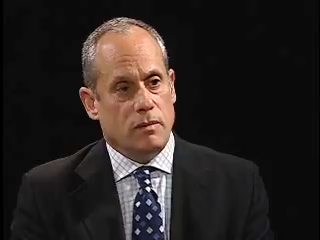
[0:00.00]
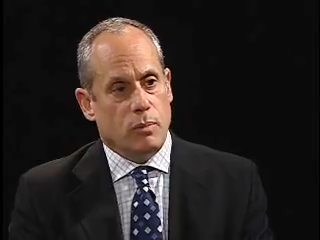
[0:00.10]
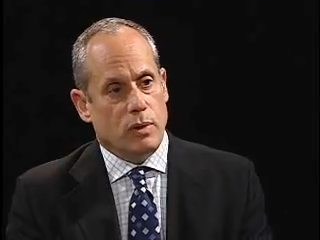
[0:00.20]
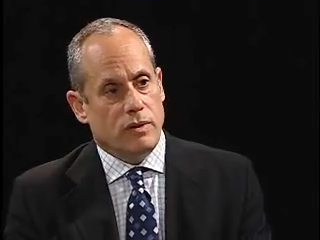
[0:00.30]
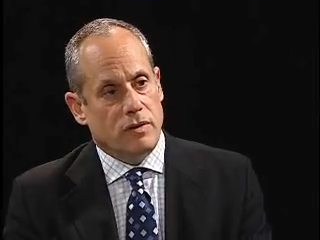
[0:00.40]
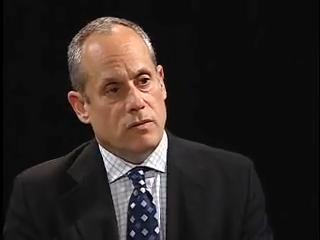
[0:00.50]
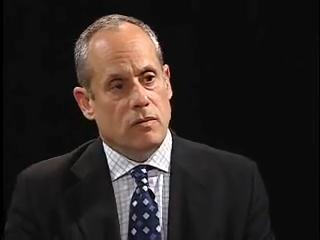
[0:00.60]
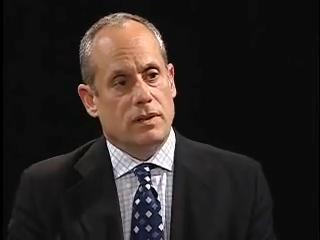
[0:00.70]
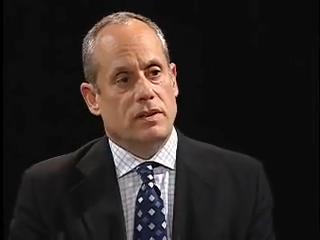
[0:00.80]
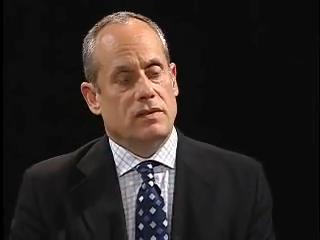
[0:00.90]
that point of view,
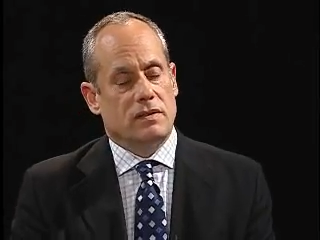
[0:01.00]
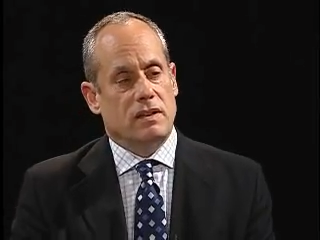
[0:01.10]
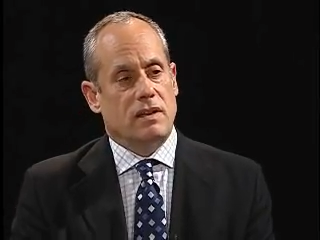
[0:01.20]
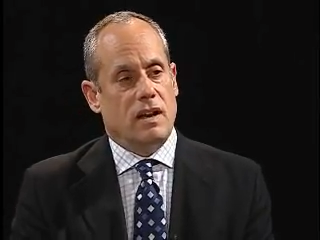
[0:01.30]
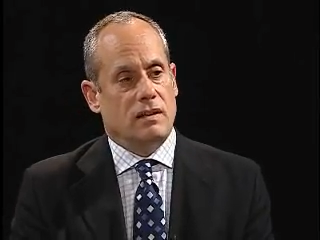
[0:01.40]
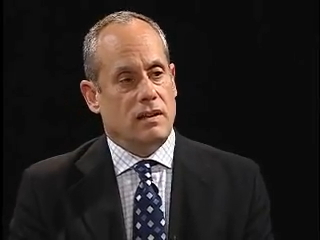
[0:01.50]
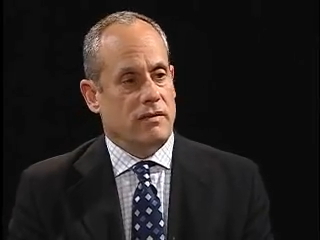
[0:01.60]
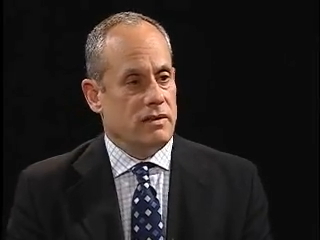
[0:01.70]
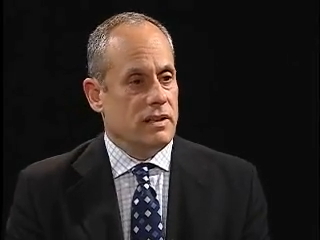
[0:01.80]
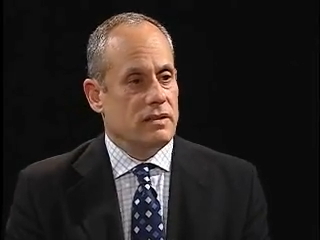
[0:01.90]
one can see
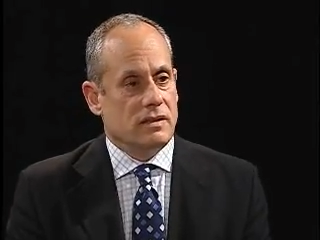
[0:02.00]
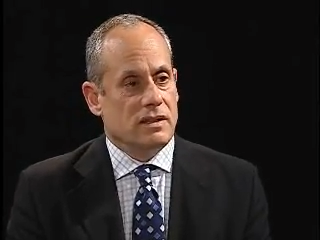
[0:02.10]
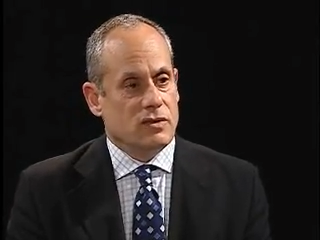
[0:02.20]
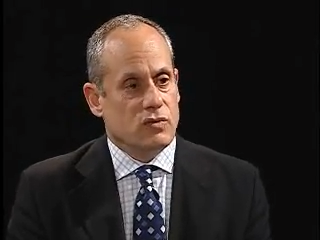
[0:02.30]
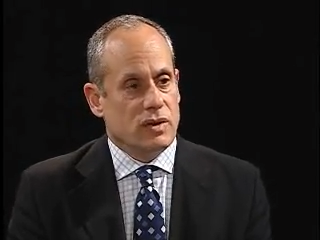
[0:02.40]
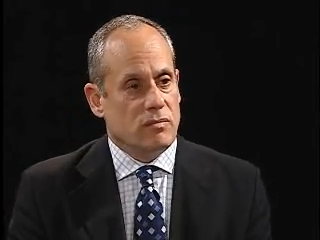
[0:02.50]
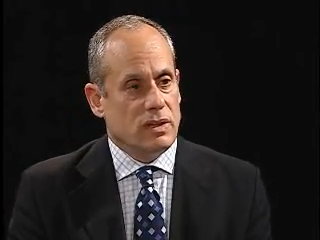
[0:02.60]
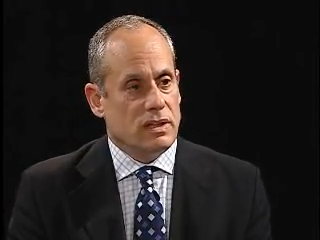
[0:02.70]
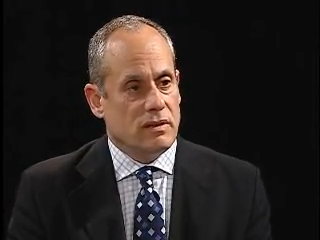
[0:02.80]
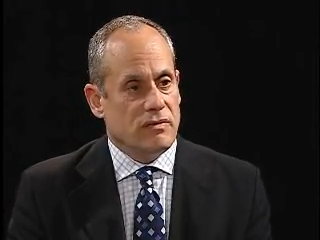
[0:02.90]
9/11 as an
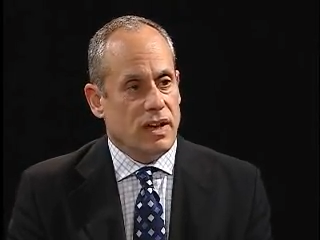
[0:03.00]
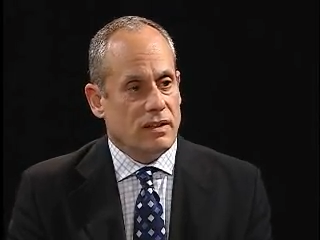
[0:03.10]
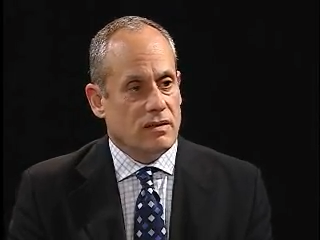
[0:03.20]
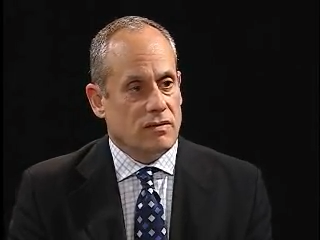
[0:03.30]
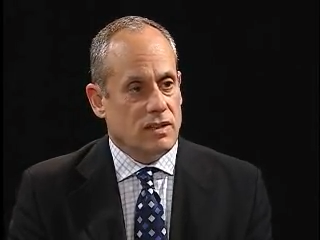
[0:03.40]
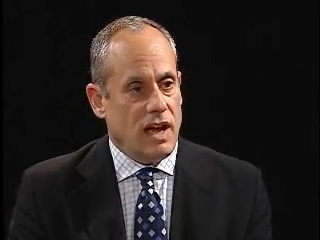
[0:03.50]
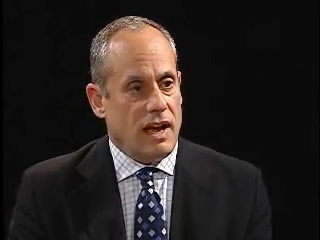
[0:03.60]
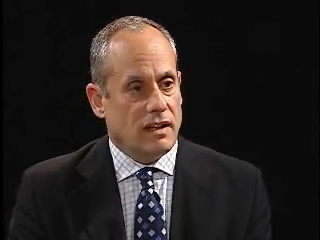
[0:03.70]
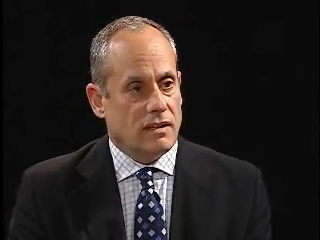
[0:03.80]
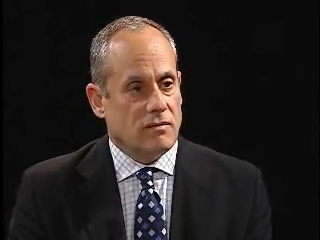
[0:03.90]
extremely effective
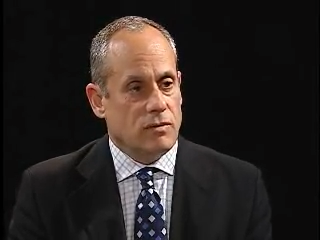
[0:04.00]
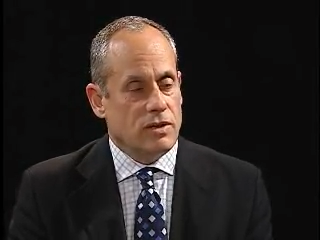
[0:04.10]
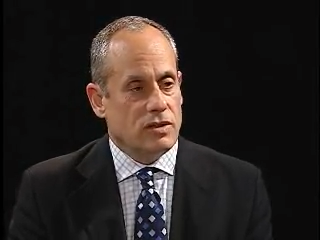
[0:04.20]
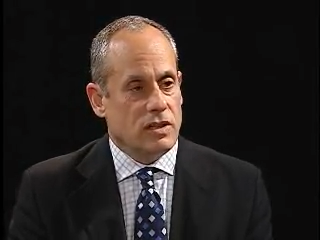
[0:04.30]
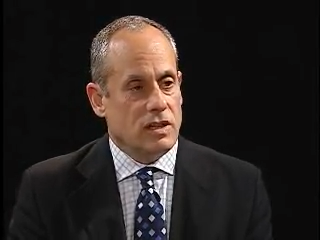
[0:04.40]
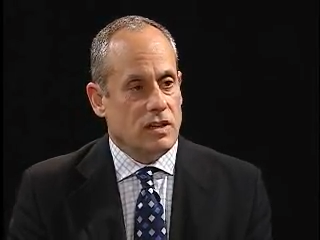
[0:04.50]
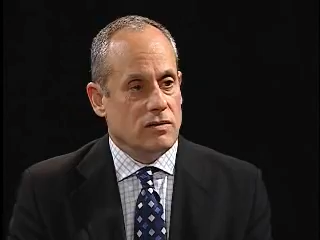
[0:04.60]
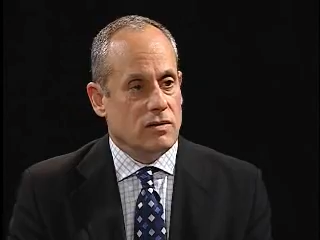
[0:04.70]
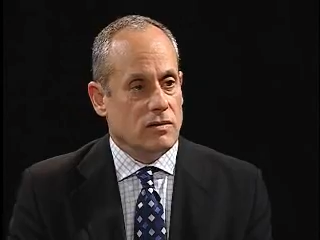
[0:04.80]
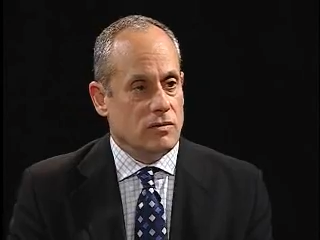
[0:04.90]
attack, reaching
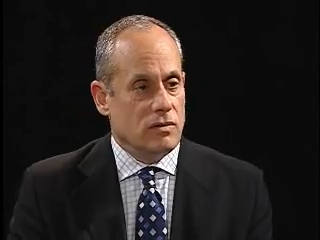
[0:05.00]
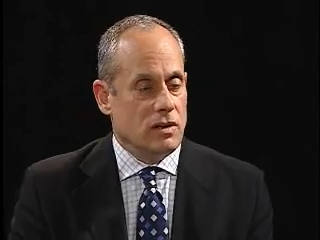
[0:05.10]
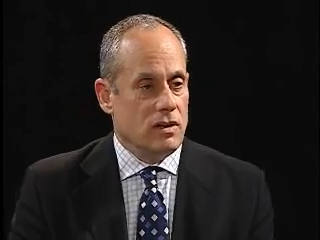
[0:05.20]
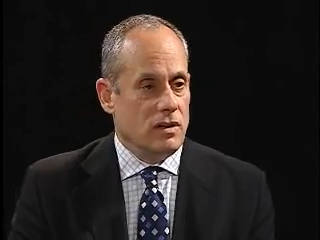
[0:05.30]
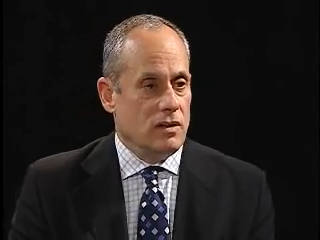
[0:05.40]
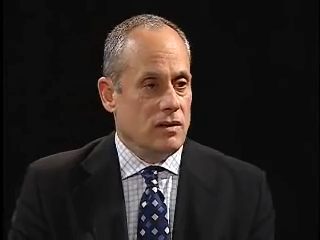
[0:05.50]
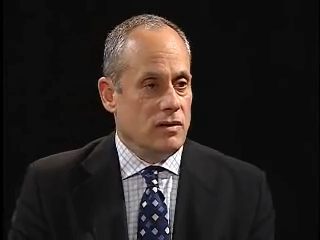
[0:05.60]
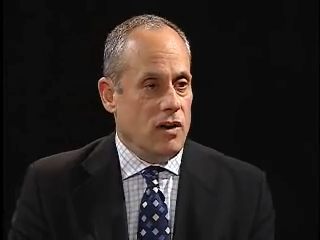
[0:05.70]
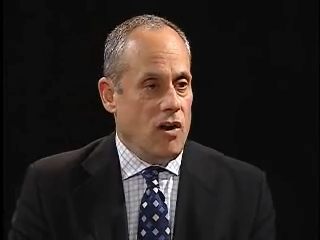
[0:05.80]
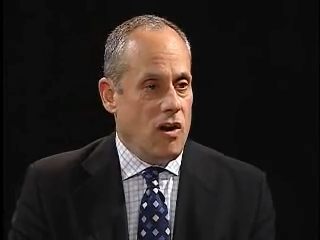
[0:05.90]
into
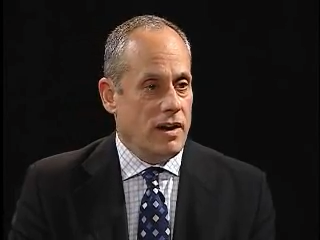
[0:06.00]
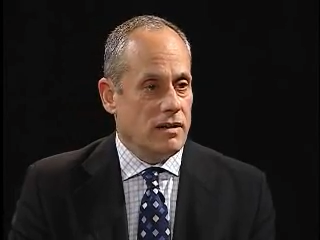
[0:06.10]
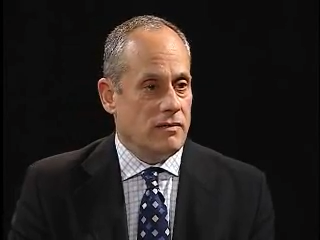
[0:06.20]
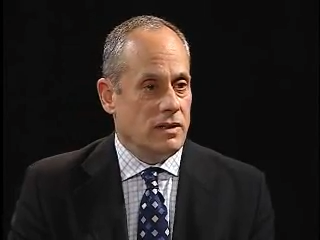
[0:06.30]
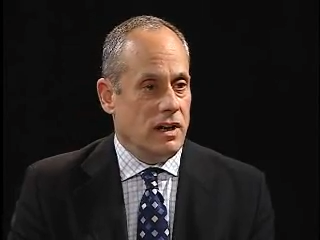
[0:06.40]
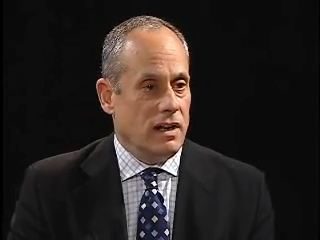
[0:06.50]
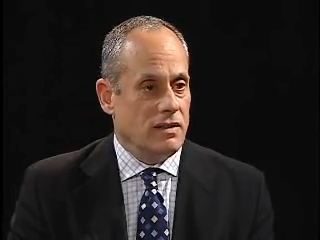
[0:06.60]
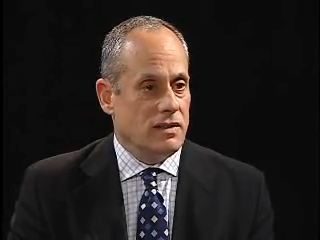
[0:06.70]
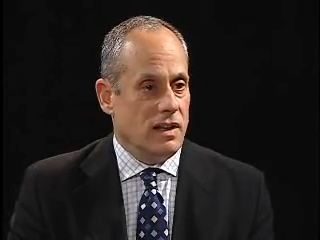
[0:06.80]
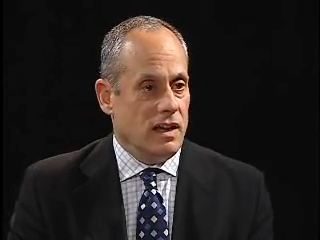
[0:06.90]
the heart of the
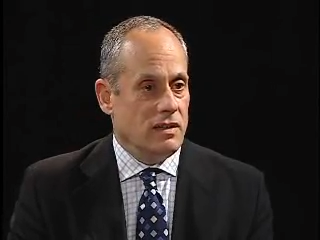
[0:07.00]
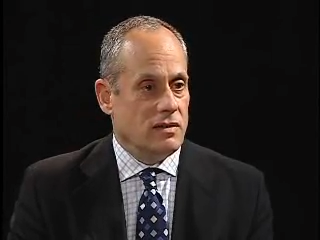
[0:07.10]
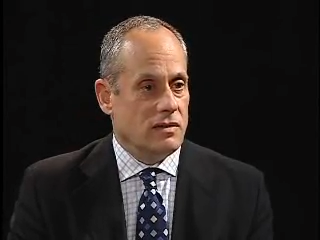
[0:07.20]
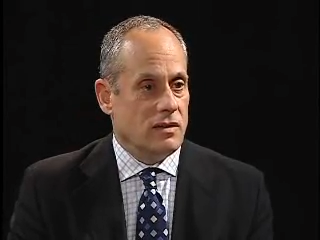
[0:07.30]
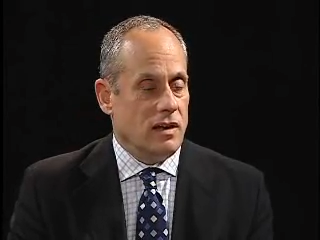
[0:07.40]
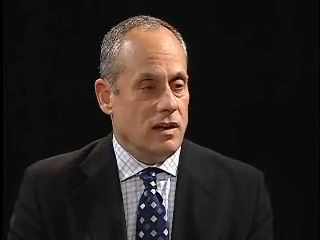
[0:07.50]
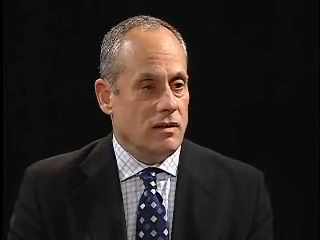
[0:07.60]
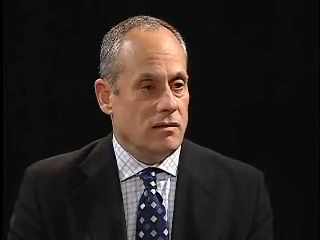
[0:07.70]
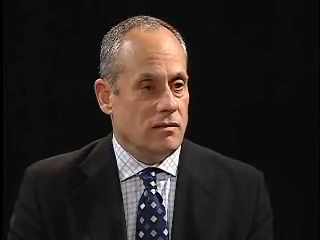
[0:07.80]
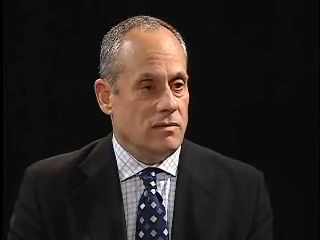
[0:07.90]
United States,
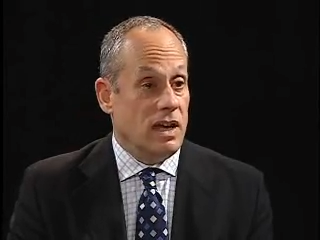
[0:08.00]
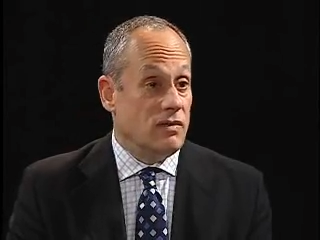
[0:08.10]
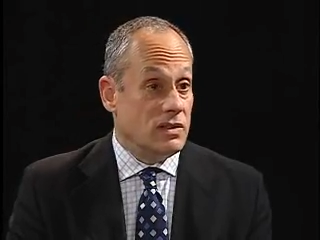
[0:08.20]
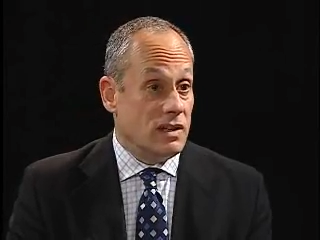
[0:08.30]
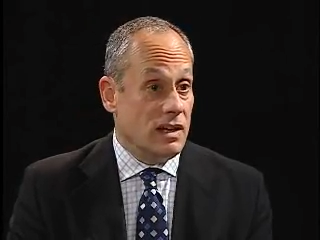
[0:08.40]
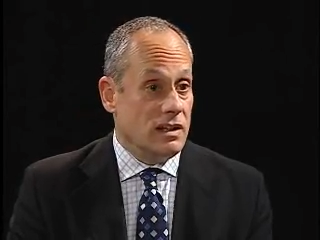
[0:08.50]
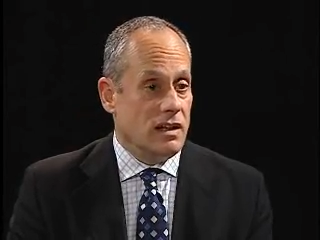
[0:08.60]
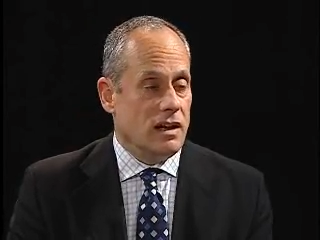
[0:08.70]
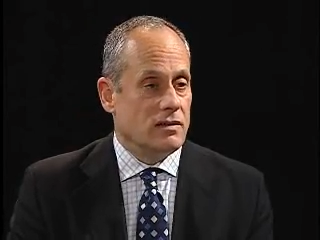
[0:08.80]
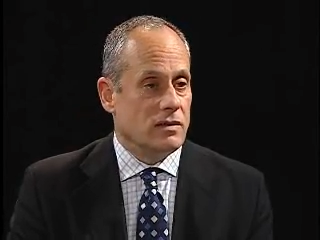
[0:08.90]
devastating
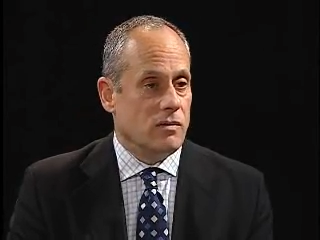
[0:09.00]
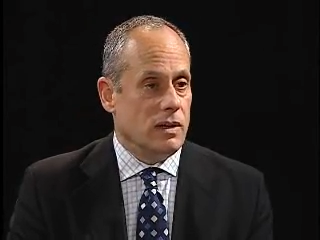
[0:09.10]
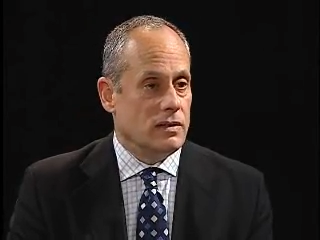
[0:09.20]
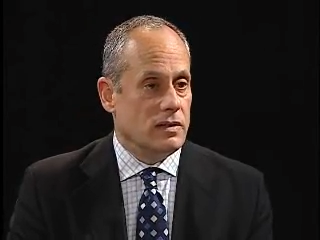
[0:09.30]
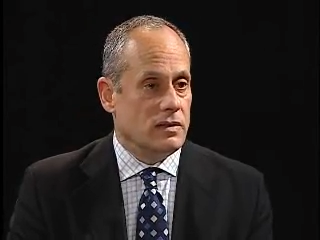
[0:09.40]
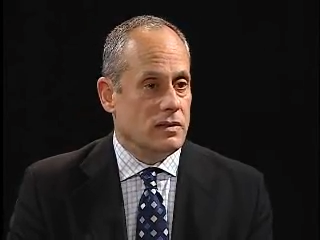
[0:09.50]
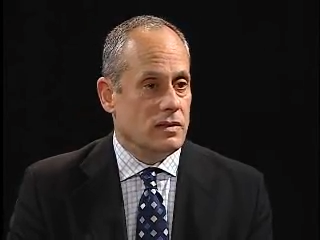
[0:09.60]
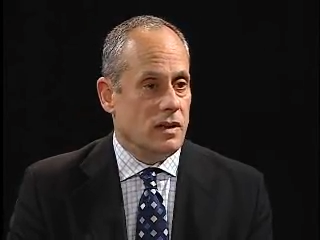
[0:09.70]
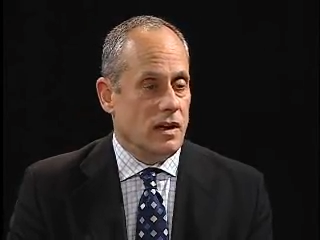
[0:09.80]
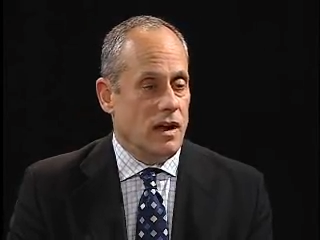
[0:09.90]

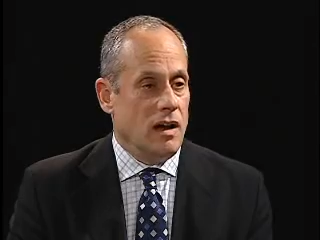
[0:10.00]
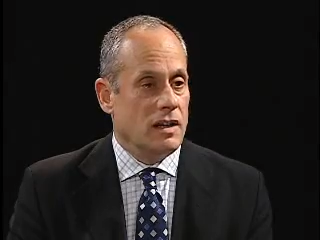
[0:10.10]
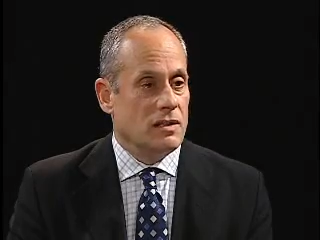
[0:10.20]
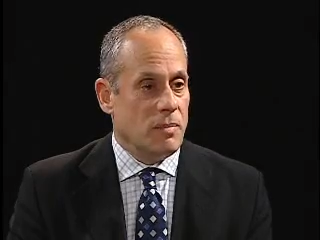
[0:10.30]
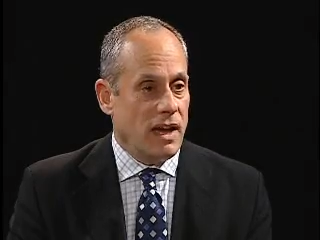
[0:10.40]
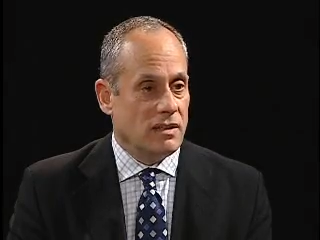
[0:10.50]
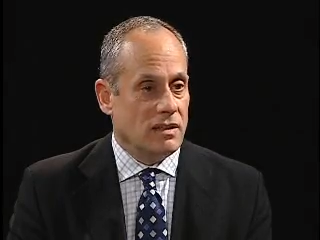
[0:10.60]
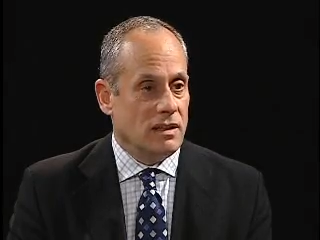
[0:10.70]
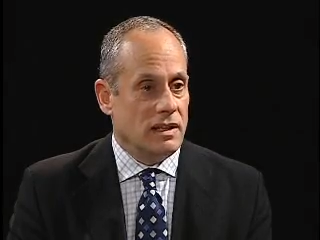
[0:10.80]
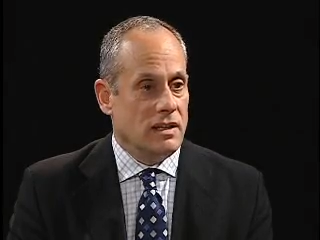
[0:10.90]
consequences,
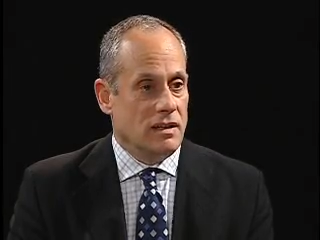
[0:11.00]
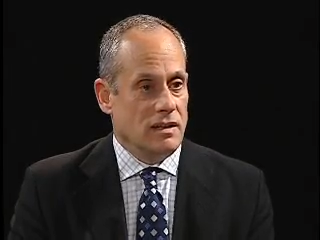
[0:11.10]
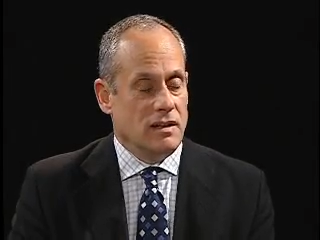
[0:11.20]
unexpectedly